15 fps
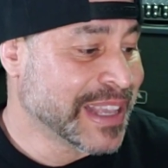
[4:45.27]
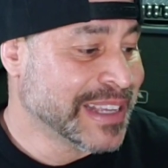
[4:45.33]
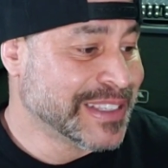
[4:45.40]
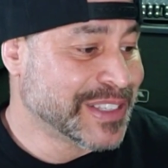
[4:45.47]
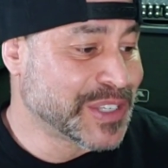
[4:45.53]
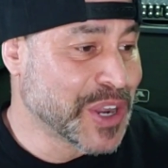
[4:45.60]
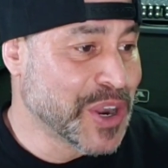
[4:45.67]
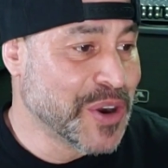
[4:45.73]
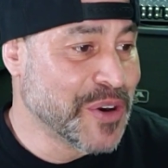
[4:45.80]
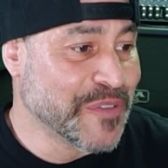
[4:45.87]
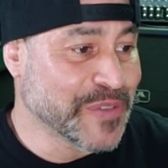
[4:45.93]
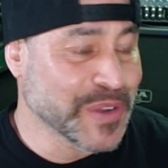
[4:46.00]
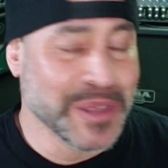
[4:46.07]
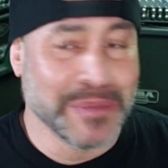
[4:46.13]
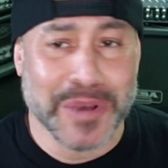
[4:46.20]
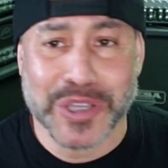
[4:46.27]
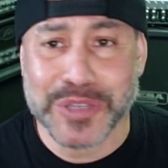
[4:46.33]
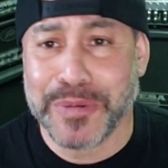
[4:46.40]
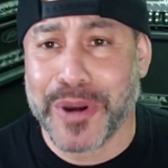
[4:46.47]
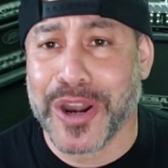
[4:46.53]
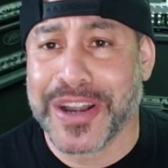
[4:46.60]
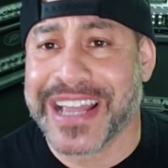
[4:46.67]
So for the
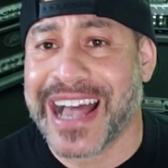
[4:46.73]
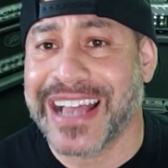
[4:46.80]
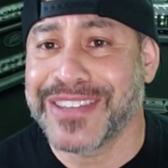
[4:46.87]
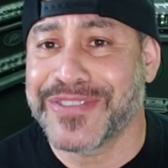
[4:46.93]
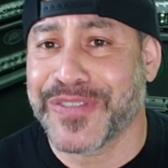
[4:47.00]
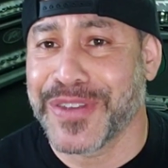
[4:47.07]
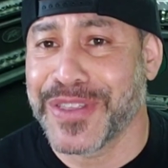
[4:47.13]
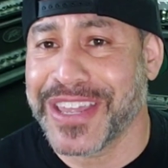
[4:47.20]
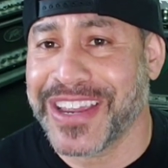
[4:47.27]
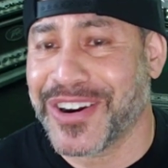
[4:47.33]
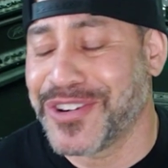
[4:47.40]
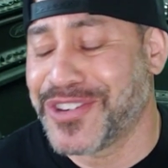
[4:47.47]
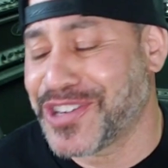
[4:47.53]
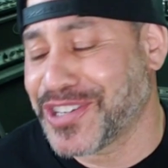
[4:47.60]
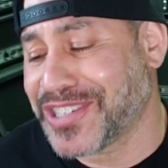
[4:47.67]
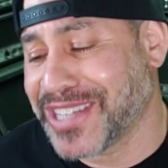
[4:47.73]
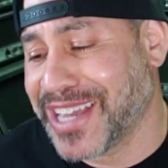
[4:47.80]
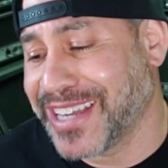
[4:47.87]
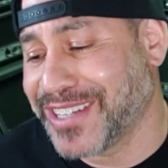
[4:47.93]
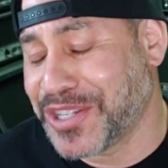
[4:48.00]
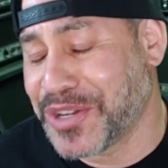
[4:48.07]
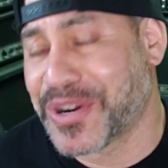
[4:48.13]
most part, guys are just
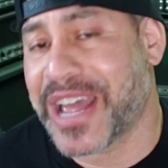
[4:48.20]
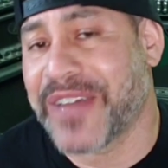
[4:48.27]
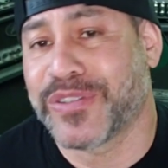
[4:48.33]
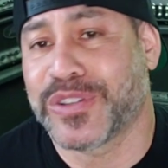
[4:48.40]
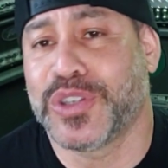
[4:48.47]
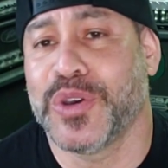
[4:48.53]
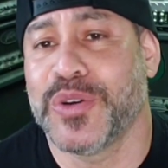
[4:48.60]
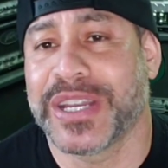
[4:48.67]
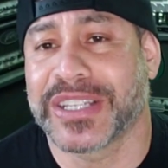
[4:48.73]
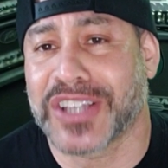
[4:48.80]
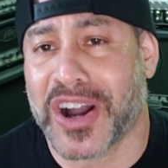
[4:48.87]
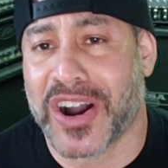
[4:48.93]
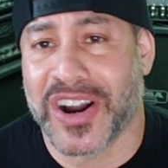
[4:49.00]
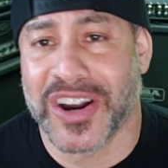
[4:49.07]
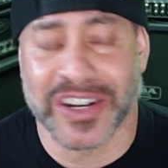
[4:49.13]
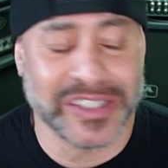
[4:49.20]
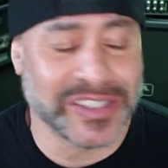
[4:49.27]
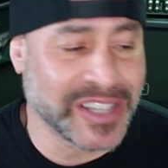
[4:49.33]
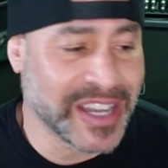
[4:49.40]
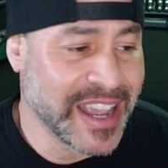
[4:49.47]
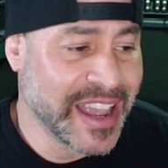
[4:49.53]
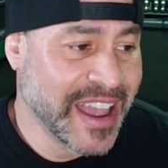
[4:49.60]
like, dude, I have two guitars.